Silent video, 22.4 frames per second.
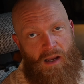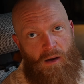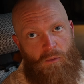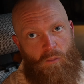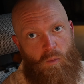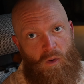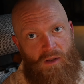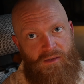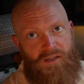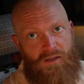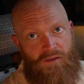
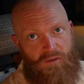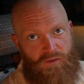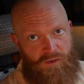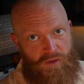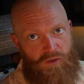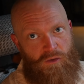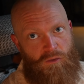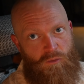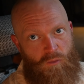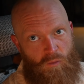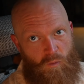what to
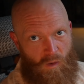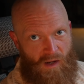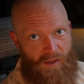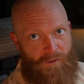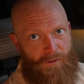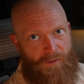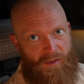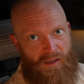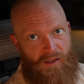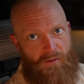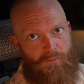do
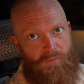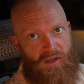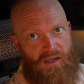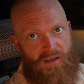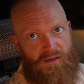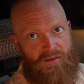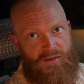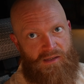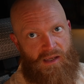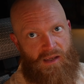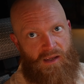with it
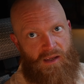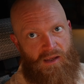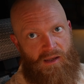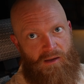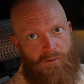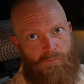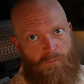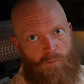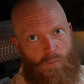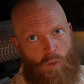because I